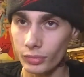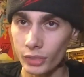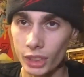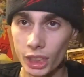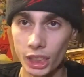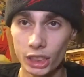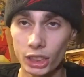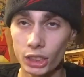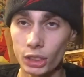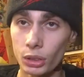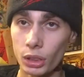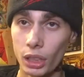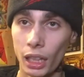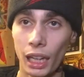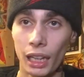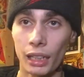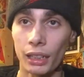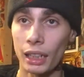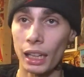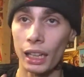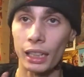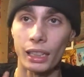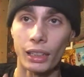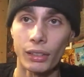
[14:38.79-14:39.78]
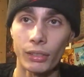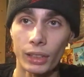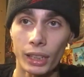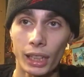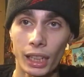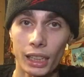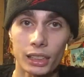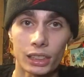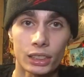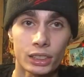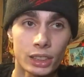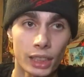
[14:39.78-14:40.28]
This is, I never
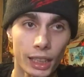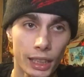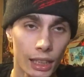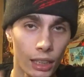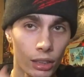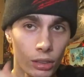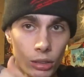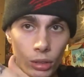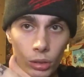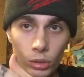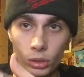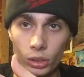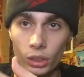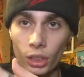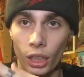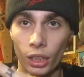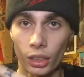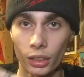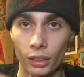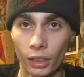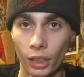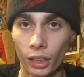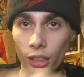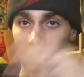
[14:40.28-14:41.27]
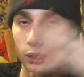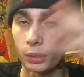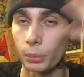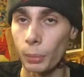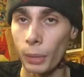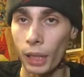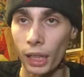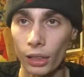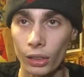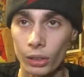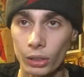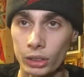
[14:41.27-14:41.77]
got to check out those Dark Knights
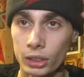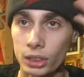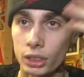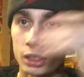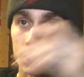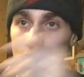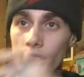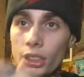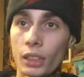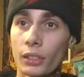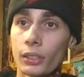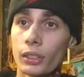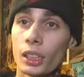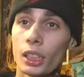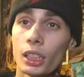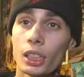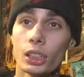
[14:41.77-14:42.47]
medals and stuff,